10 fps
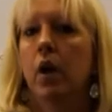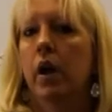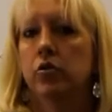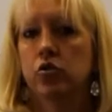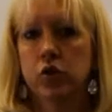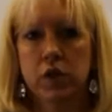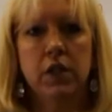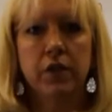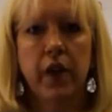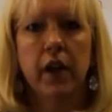and just
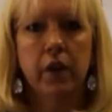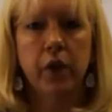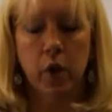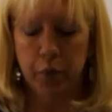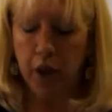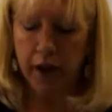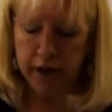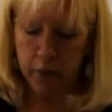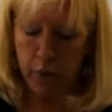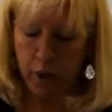see if they're applying
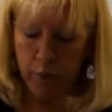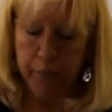it well.